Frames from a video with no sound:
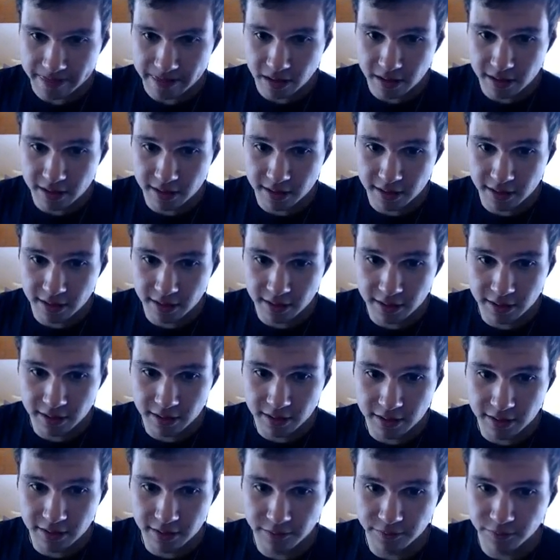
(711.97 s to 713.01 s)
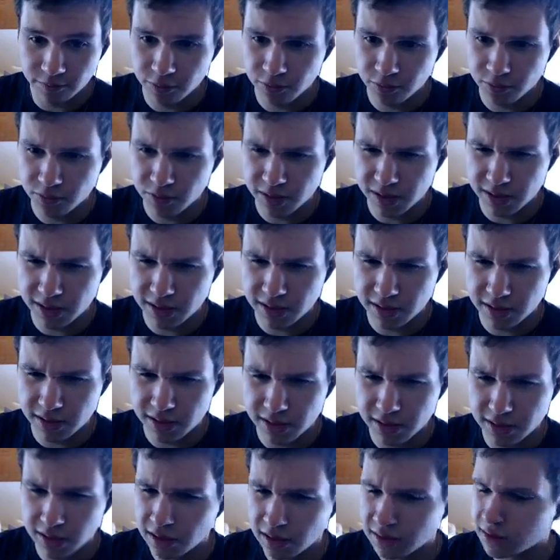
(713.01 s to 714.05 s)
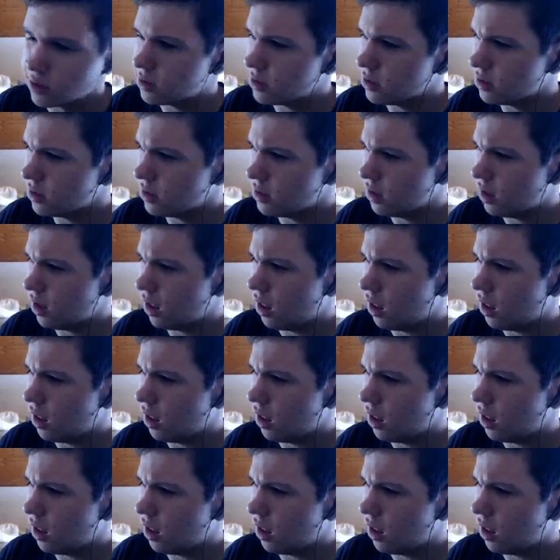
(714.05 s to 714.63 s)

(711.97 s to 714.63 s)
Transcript: Uh, what was else? Uh, da, da, da.